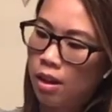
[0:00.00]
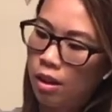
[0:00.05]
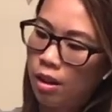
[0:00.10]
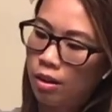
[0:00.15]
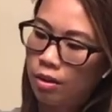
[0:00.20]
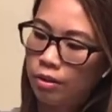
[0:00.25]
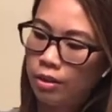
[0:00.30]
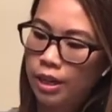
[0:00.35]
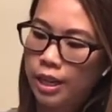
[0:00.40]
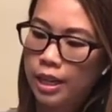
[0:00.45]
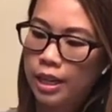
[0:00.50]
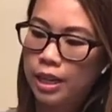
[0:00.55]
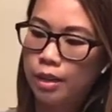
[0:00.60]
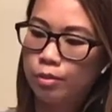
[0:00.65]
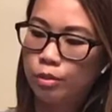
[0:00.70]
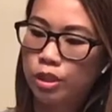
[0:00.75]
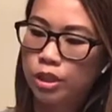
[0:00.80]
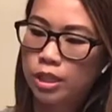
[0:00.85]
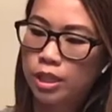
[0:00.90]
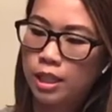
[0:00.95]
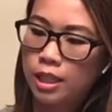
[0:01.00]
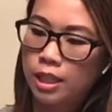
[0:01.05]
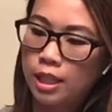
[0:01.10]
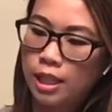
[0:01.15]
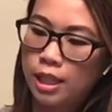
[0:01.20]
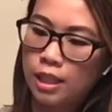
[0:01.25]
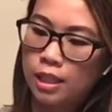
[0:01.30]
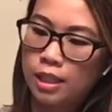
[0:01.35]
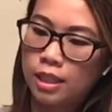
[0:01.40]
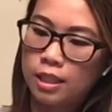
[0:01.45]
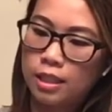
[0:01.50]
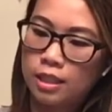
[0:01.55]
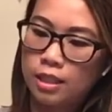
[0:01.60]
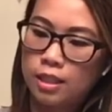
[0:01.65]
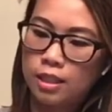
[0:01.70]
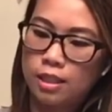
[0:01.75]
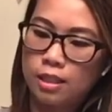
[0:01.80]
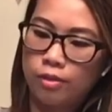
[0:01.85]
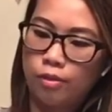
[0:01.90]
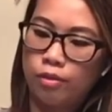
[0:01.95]
All right, now I'm just gonna cut
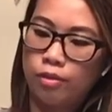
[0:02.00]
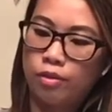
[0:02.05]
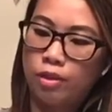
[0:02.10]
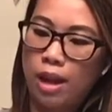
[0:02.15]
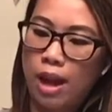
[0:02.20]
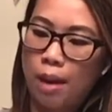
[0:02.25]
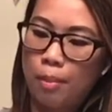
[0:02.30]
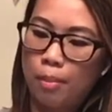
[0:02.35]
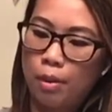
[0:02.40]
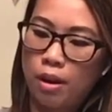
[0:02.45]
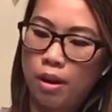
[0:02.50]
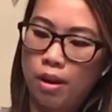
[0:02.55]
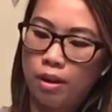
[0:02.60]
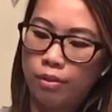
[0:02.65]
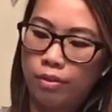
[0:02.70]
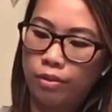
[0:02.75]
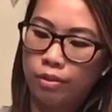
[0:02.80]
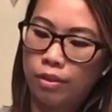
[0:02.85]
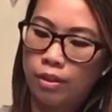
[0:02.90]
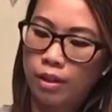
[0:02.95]
this flap off.